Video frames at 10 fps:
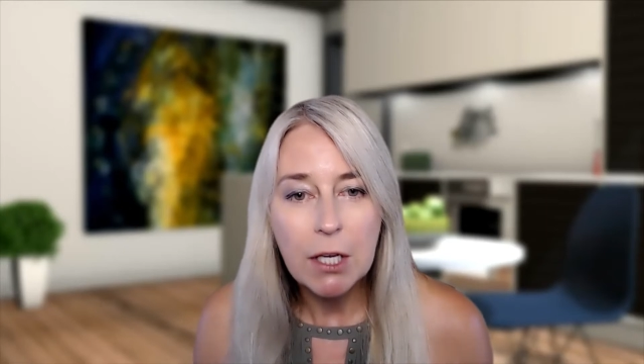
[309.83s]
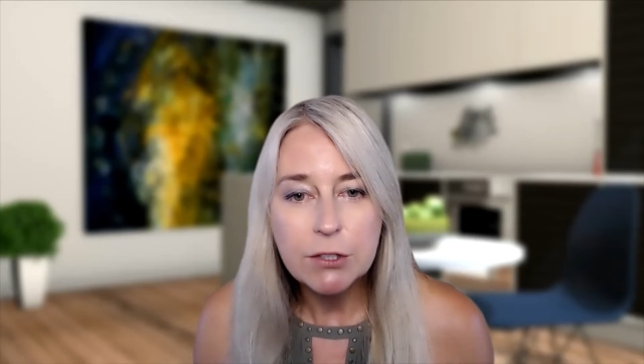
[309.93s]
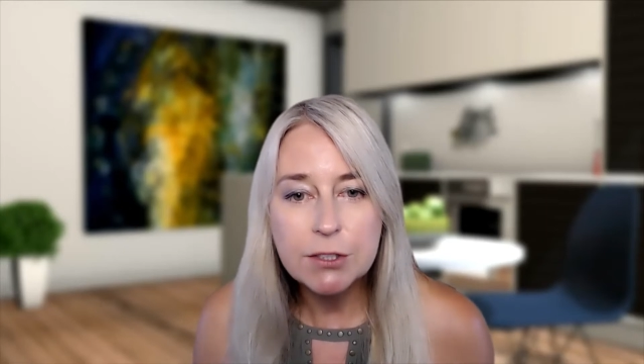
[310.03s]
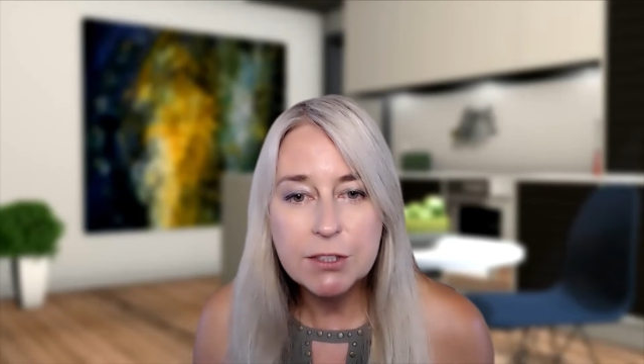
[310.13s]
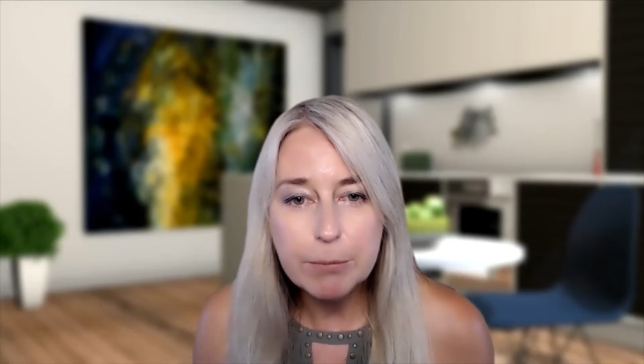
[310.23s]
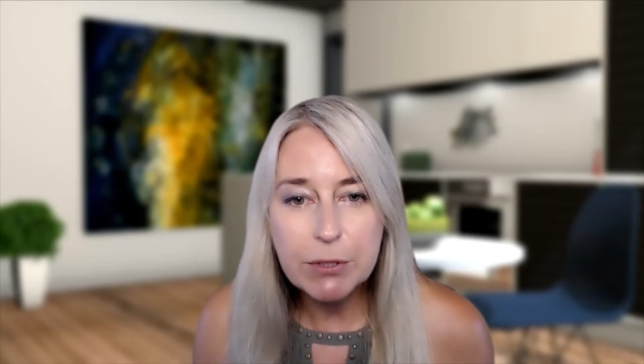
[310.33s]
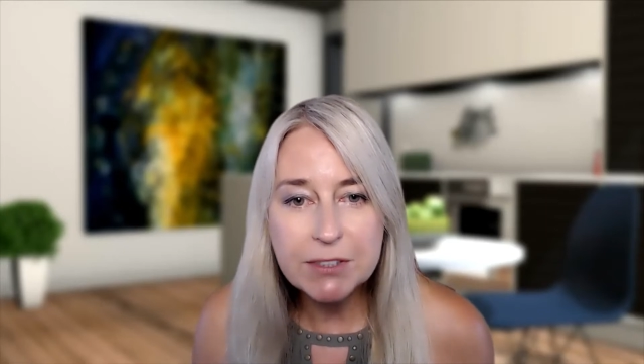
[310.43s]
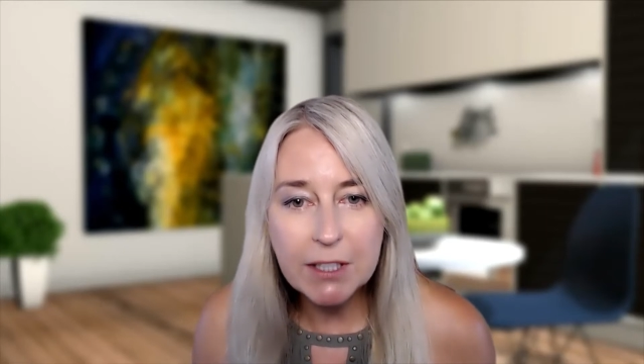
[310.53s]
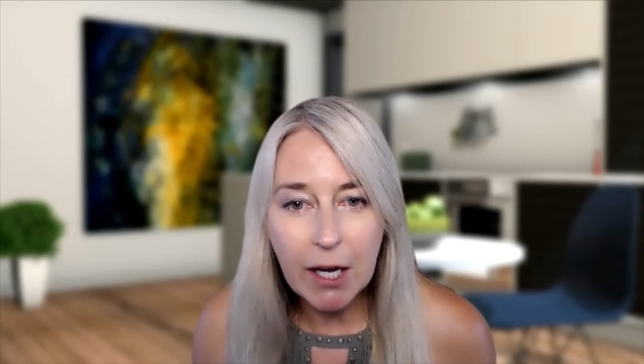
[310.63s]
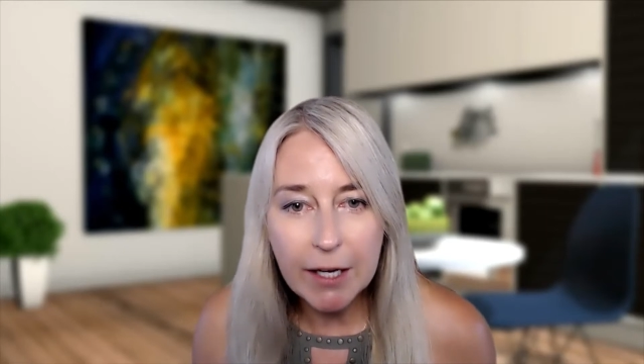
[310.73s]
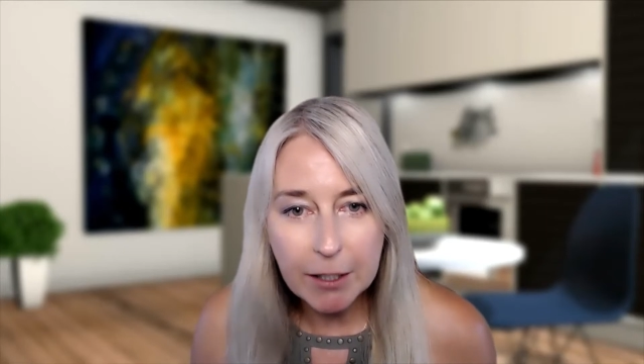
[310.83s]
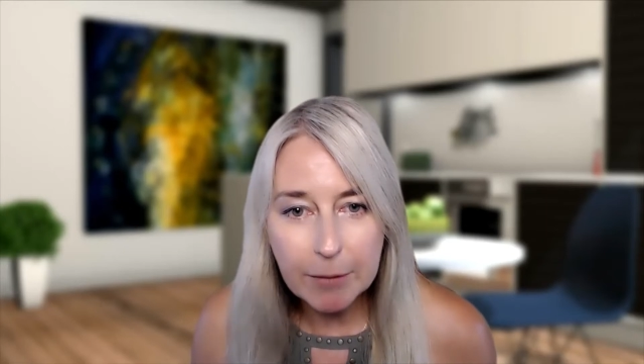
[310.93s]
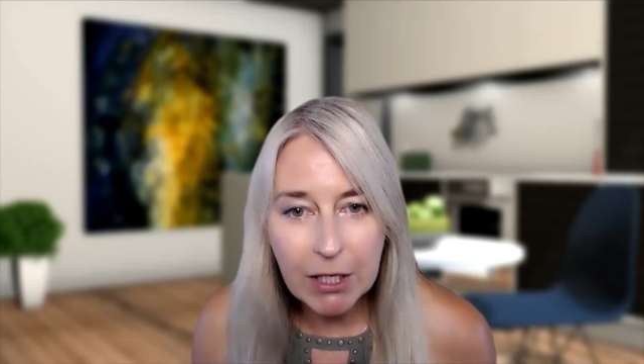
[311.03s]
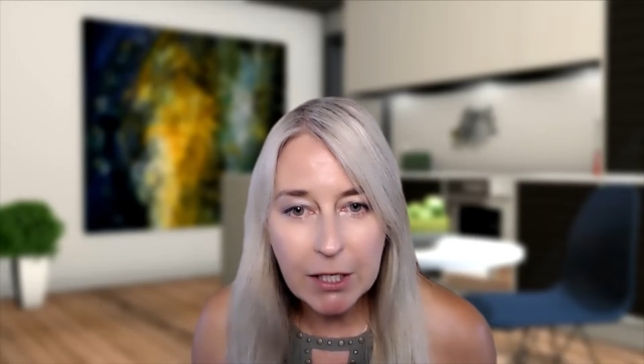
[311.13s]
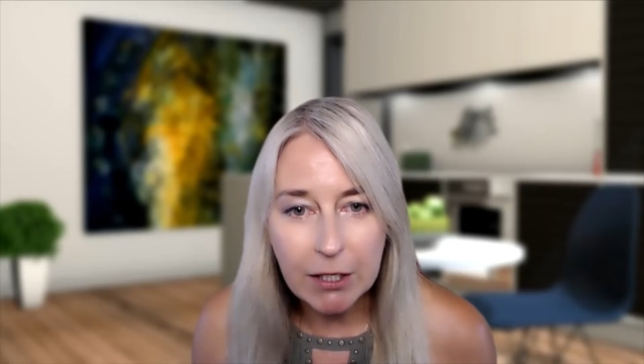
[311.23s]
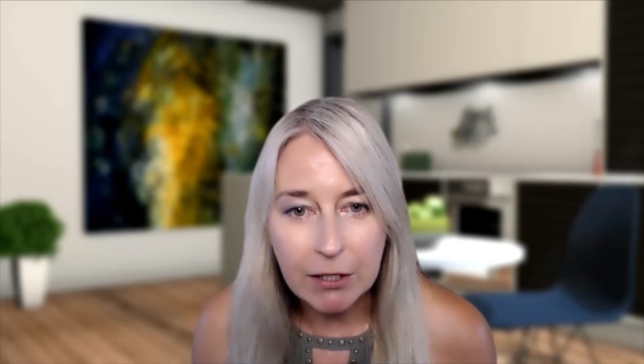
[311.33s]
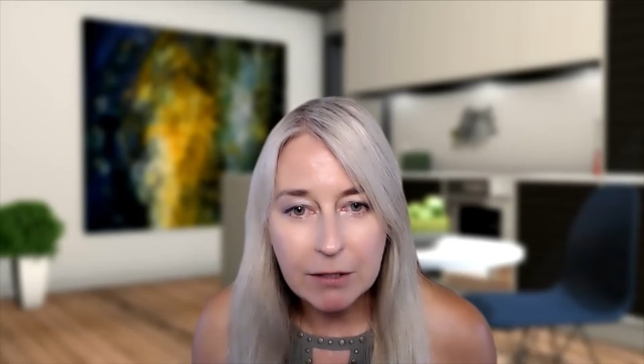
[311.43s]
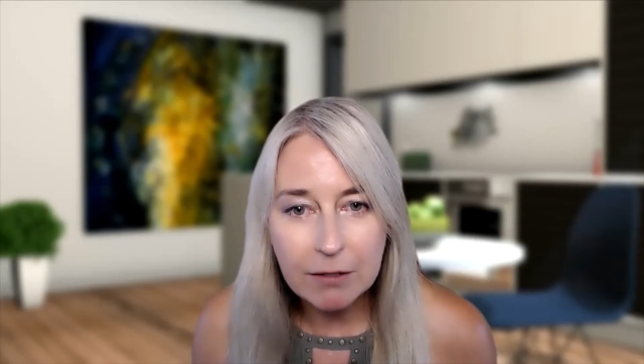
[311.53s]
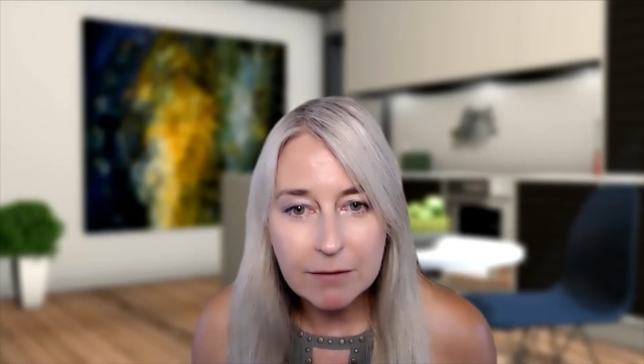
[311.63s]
just simply say, I am here.